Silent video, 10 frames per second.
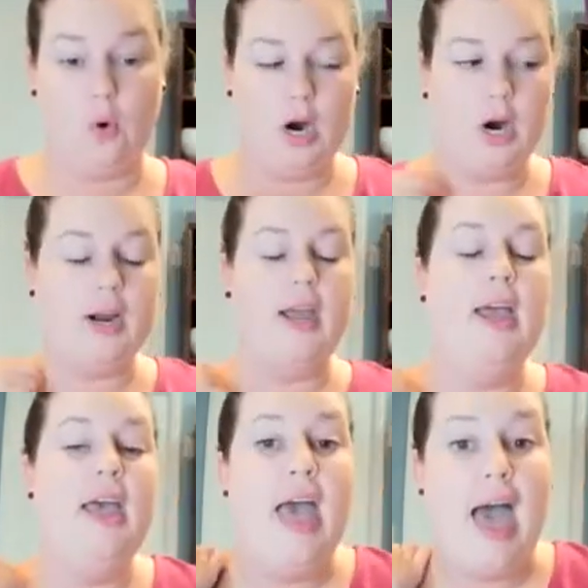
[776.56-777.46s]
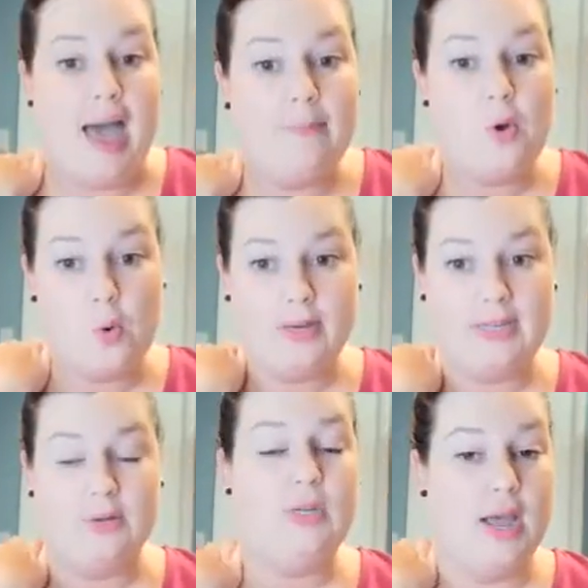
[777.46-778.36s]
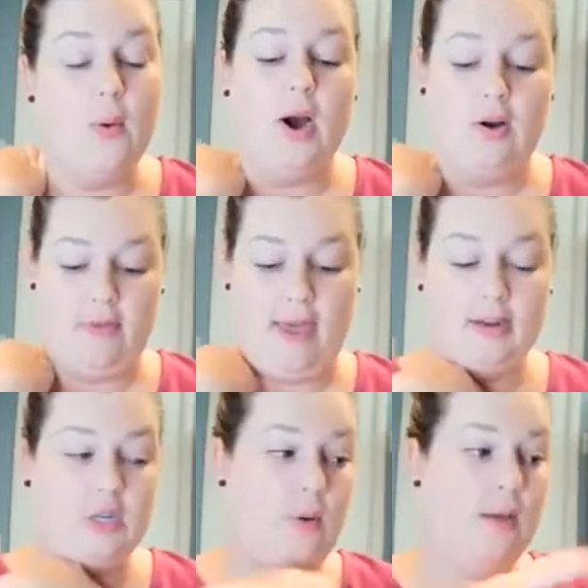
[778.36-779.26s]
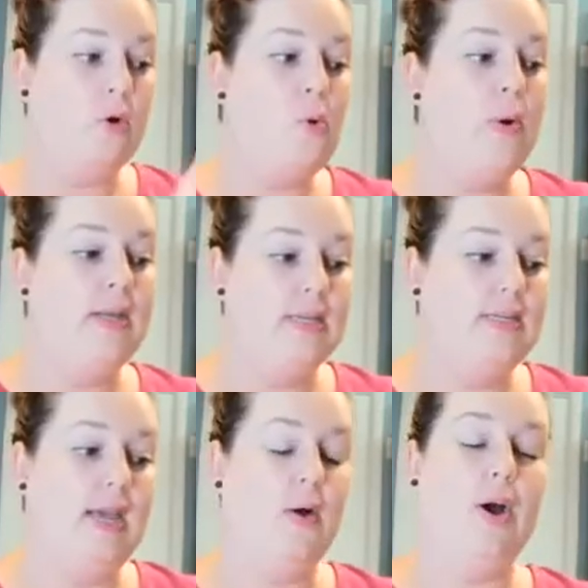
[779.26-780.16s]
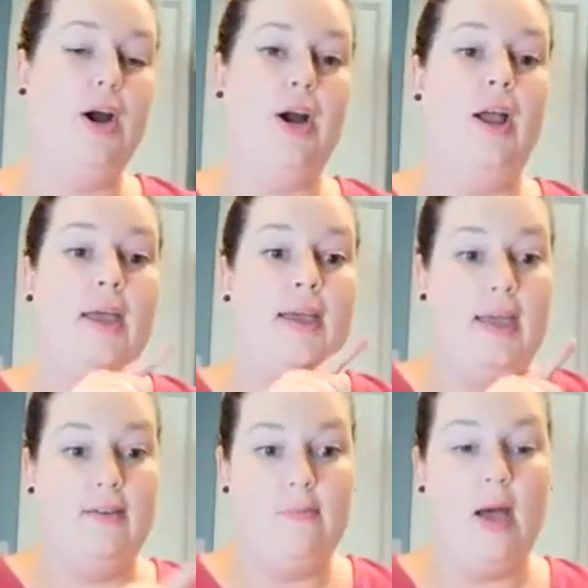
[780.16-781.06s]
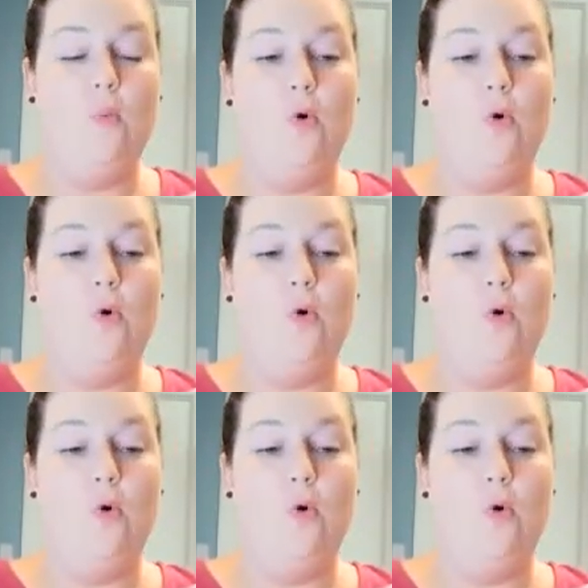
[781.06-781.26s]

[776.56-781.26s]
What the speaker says: to work, I'm going to tell her that. So I'm going to tell her if my